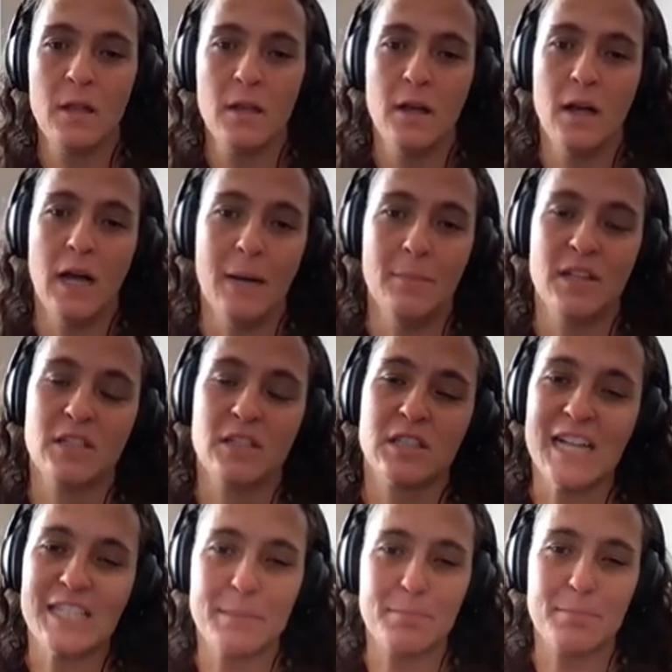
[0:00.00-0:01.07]
Um, there's
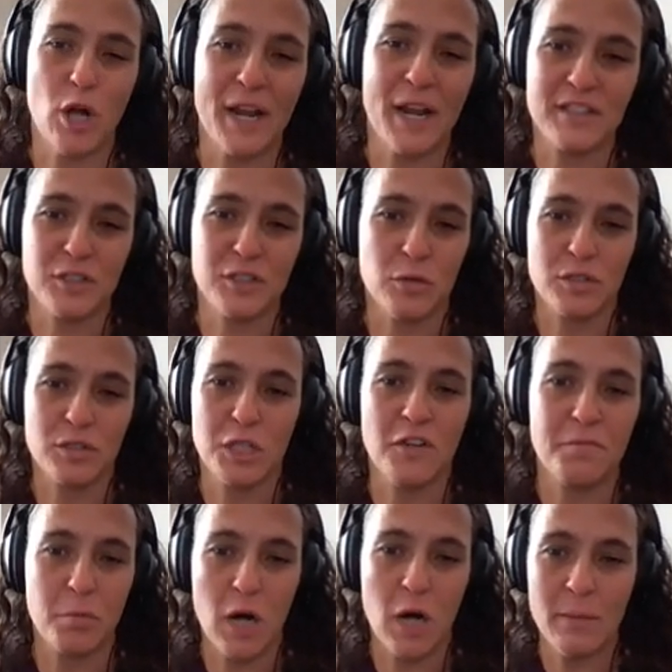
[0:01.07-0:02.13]
lots of products that don't
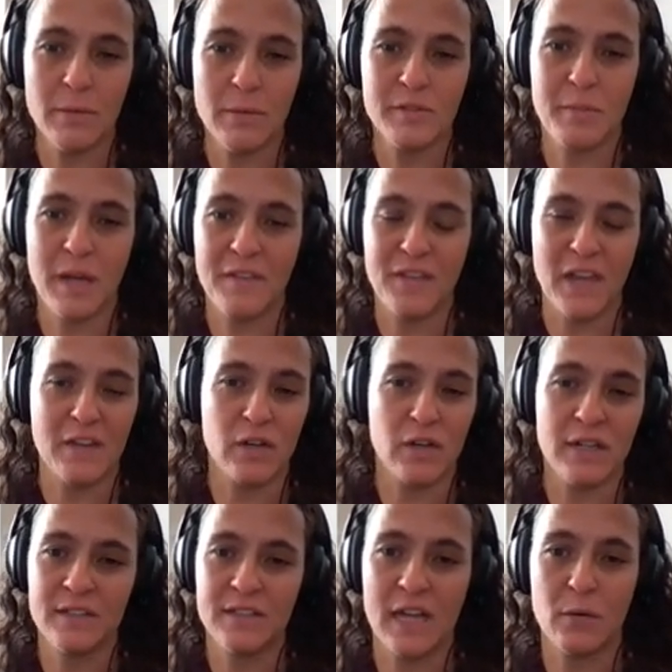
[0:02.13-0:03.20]
solve problems. My
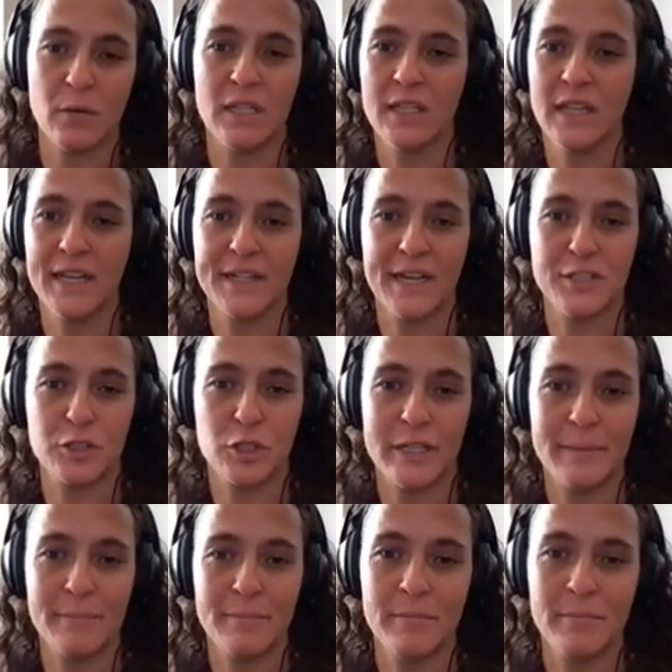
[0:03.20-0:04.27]
favorite is I really like ice
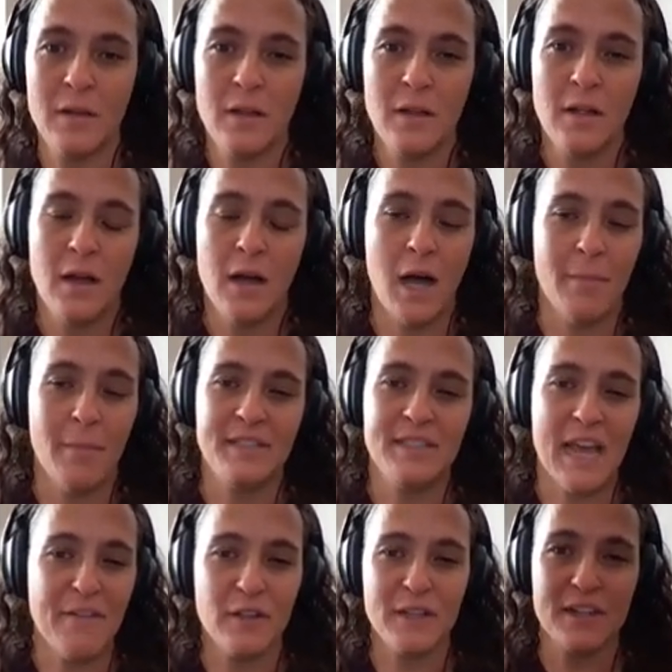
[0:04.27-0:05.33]
cream. Um, it
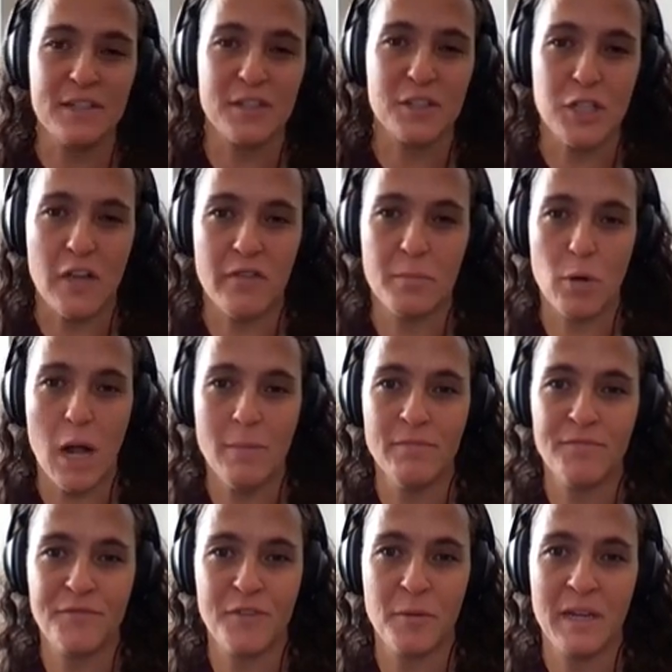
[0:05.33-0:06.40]
definitely doesn't solve a
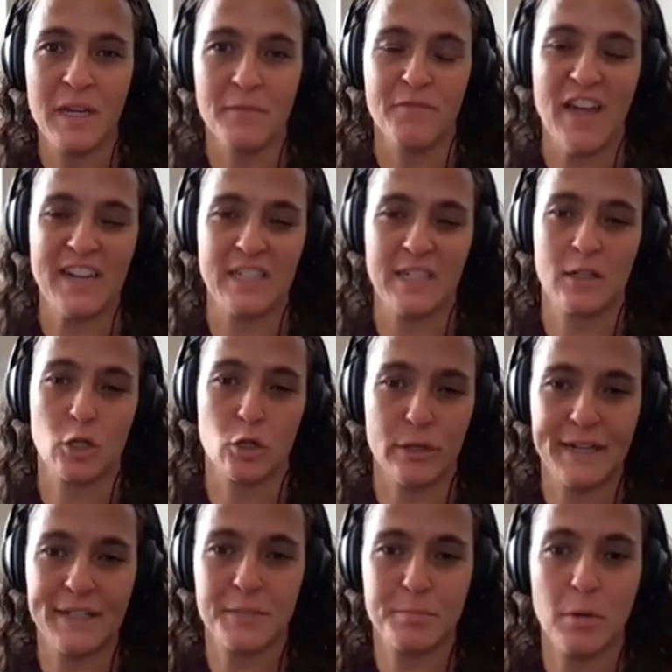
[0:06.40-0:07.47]
problem for me. In fact, it
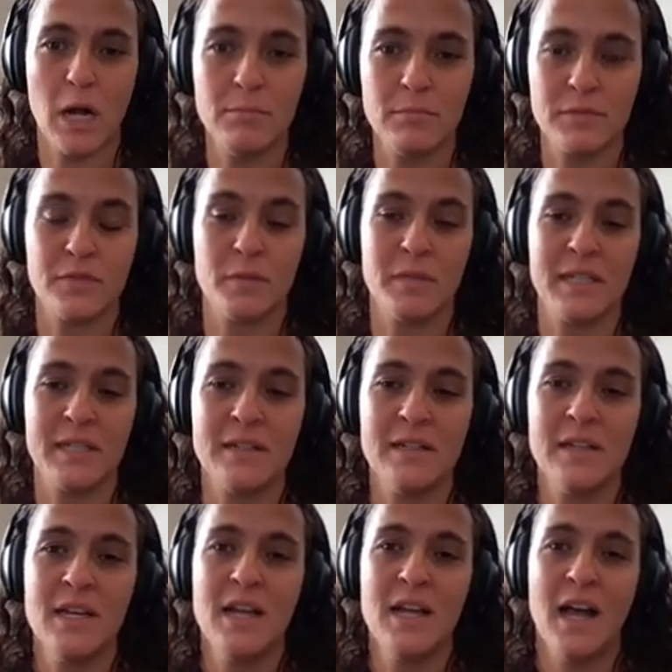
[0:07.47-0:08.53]
creates problems for me,
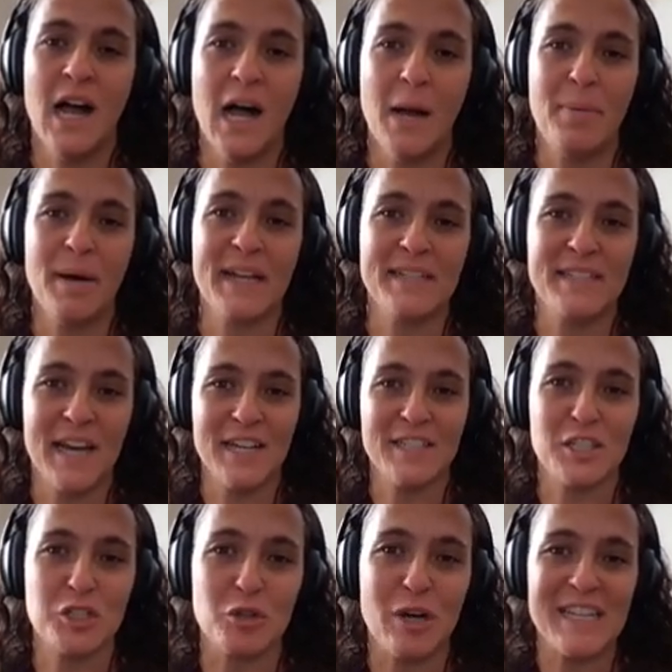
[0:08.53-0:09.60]
uh, but it does
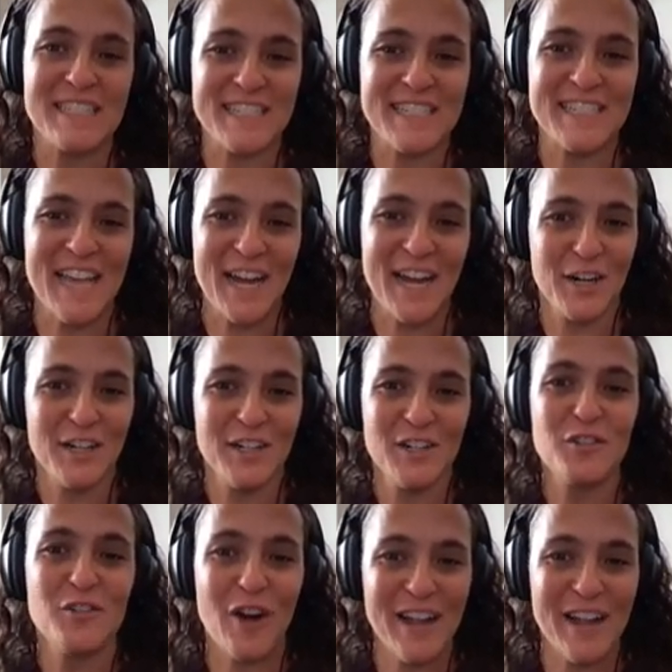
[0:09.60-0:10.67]
address a desire,
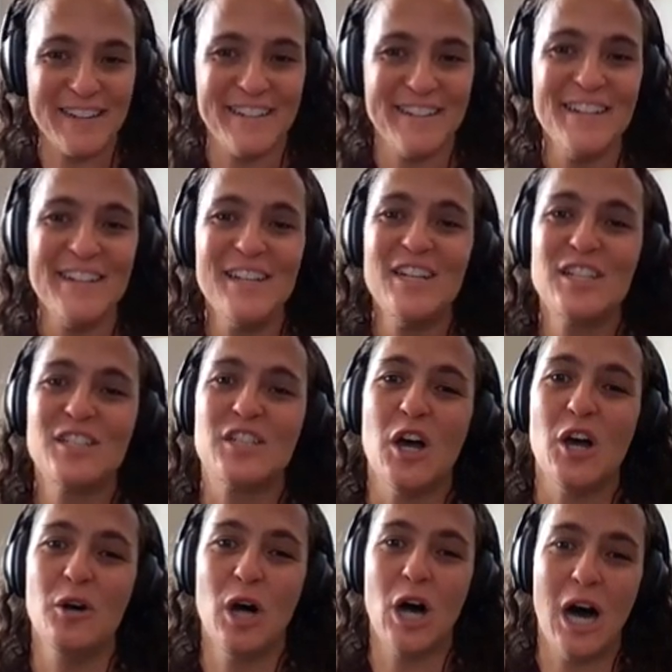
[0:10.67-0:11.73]
right?
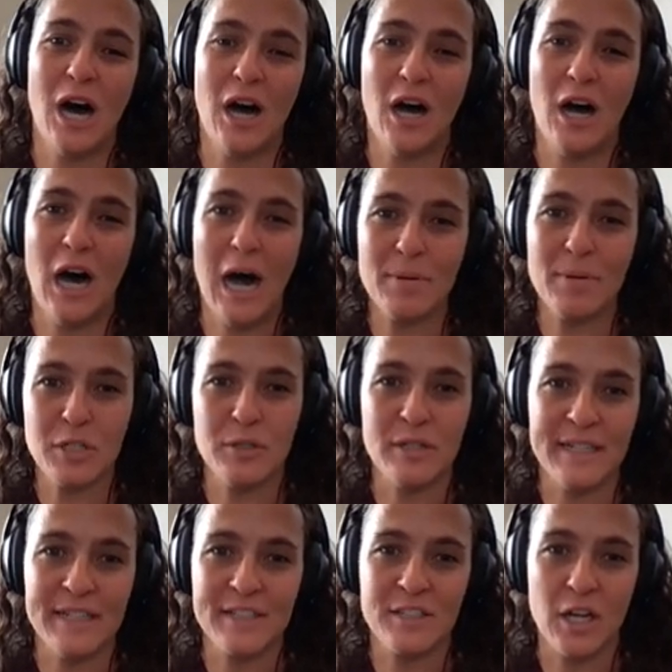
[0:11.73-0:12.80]
So
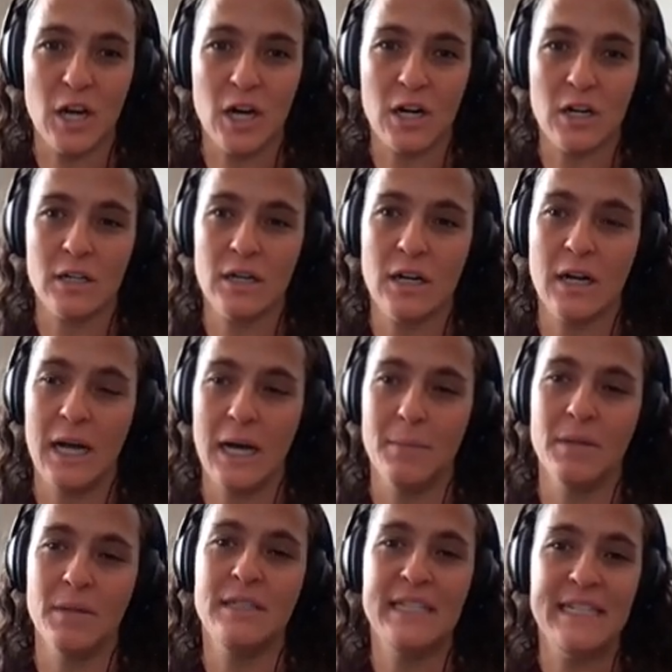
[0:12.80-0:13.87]
opportunities are
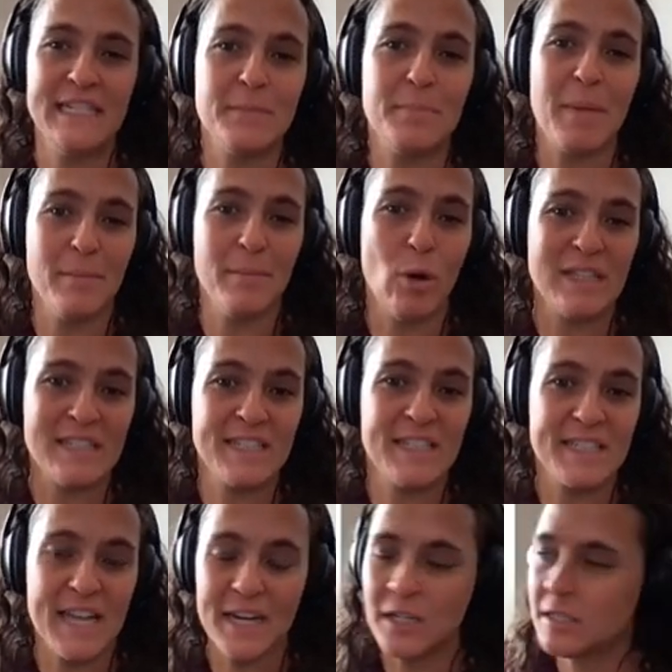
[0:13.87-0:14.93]
um, needs, pain points, and
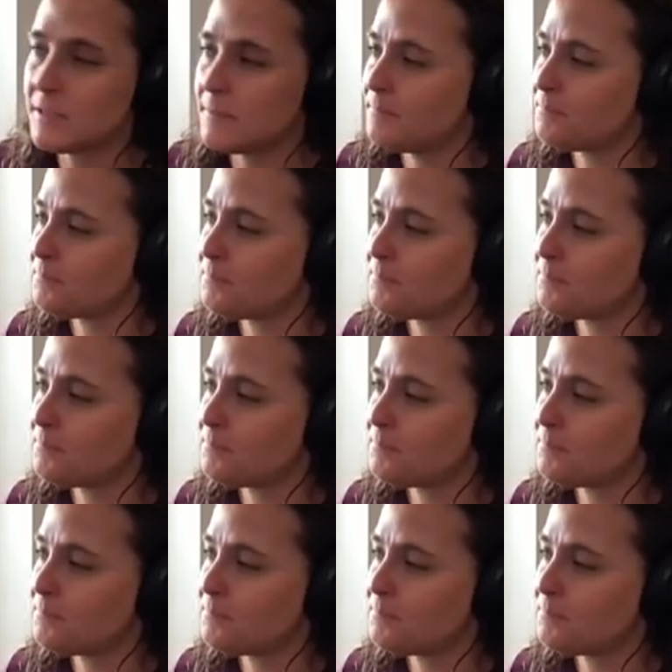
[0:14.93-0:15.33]
desires.